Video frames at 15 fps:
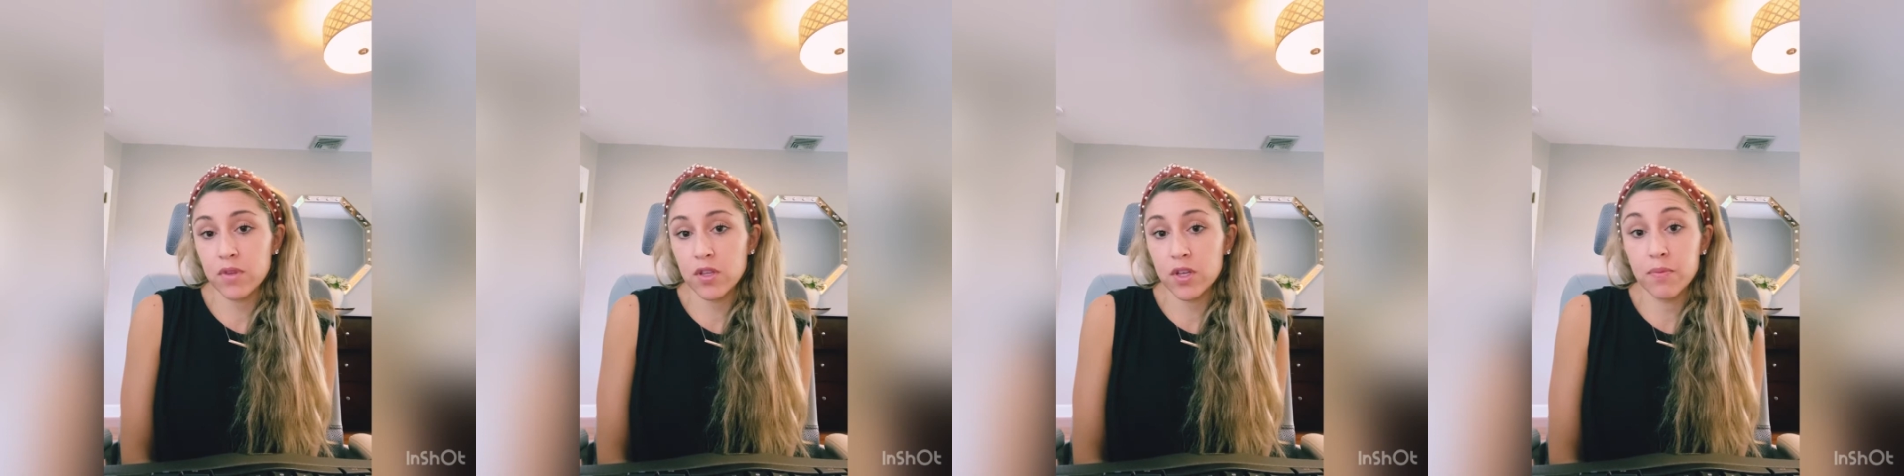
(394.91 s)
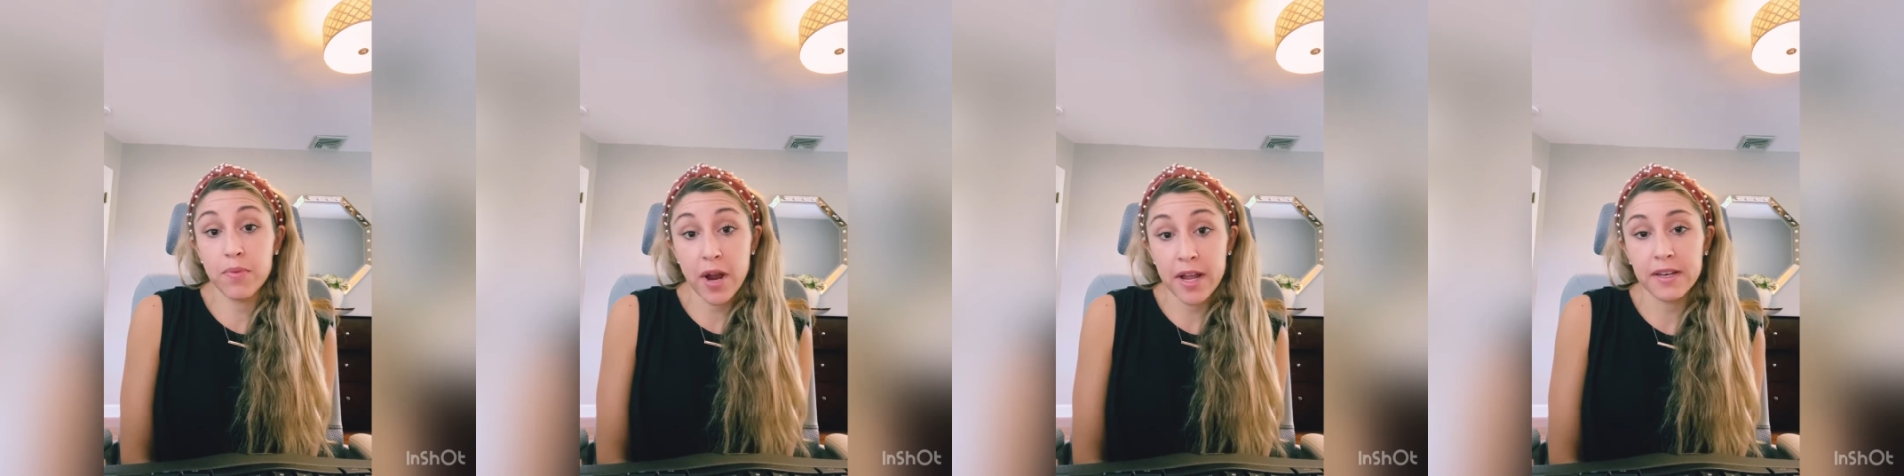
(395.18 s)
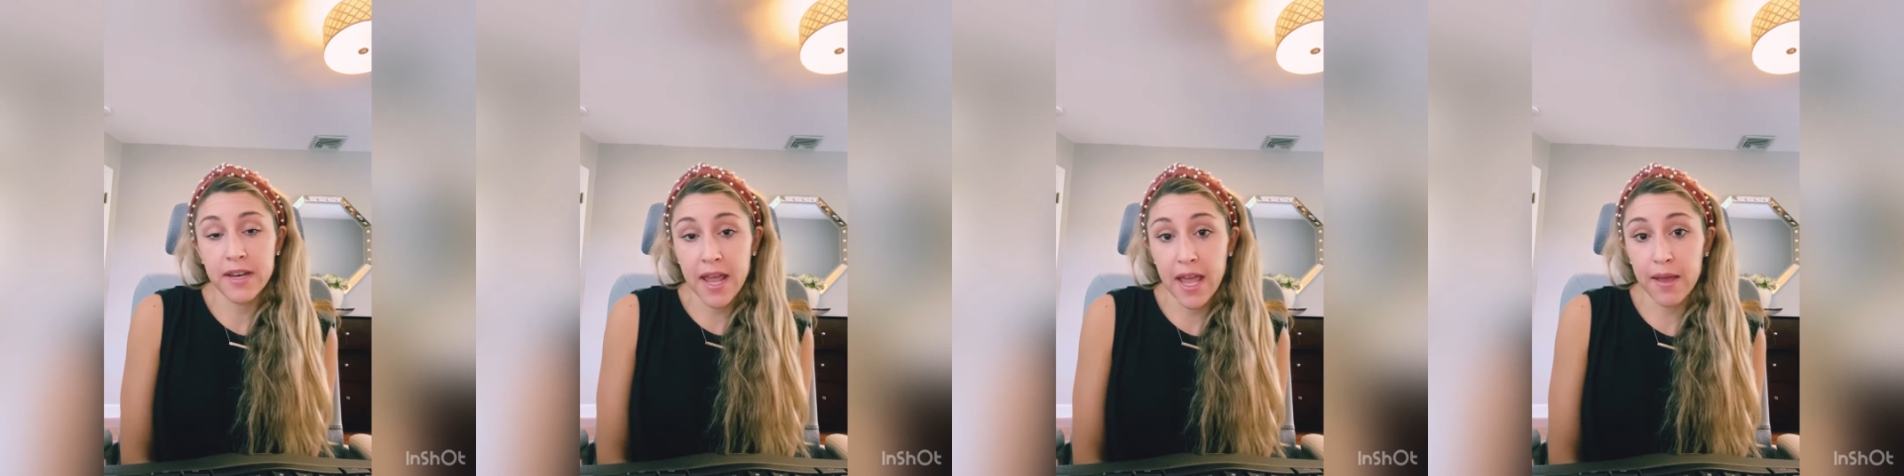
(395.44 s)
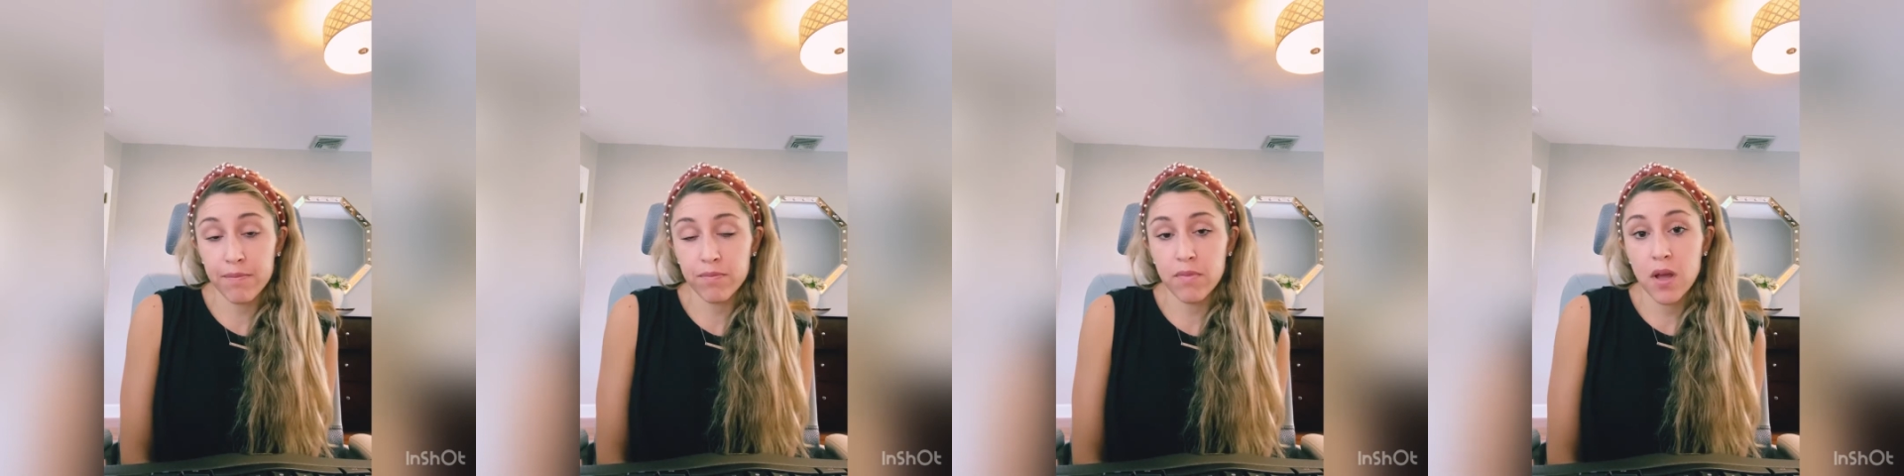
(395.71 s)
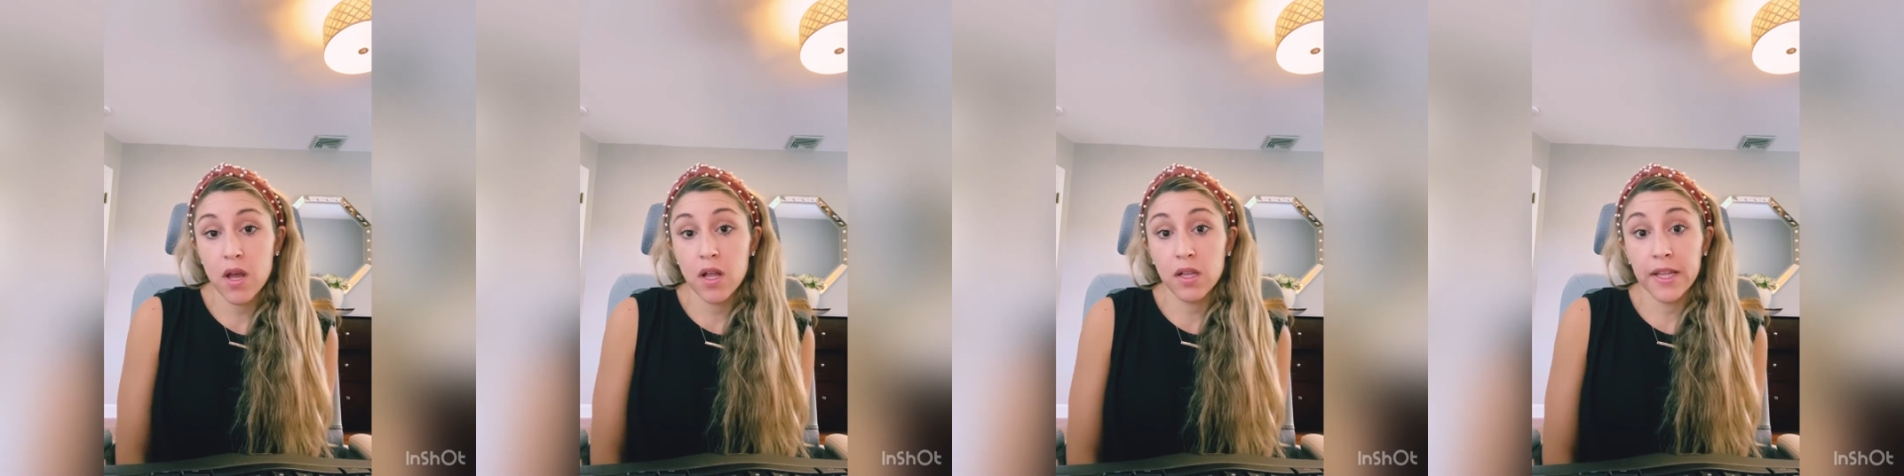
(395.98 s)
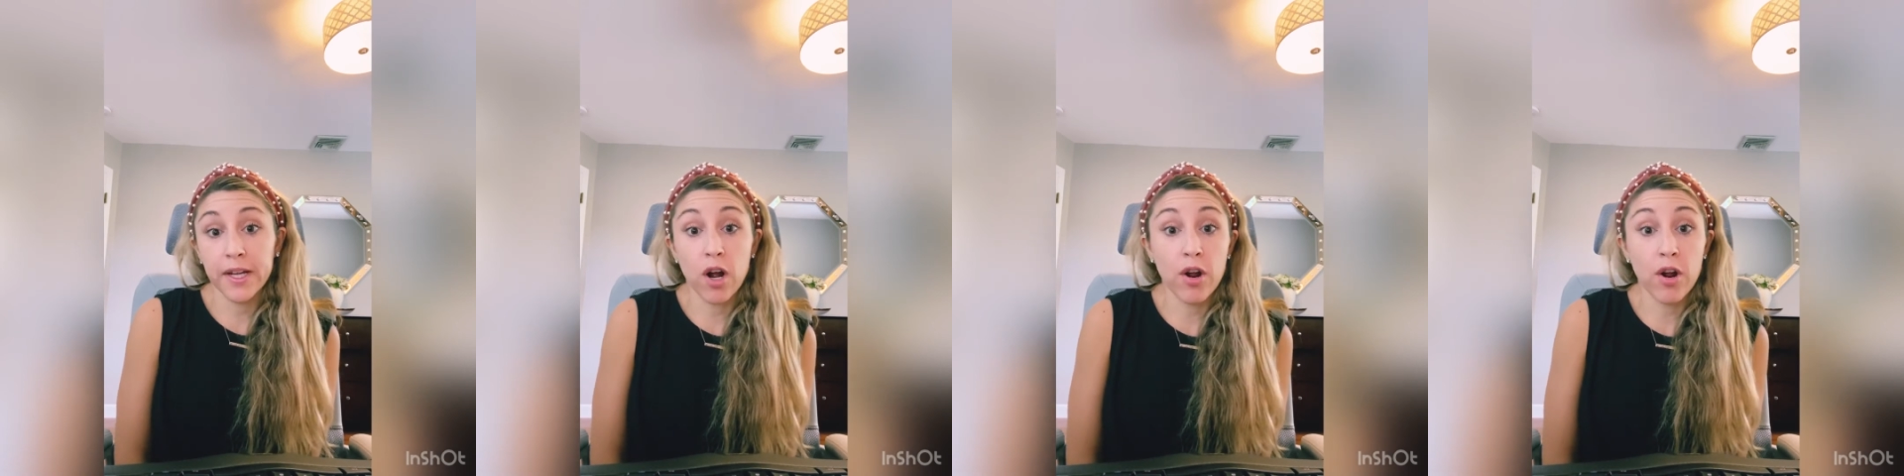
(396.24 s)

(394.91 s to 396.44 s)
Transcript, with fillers: your brand name, like,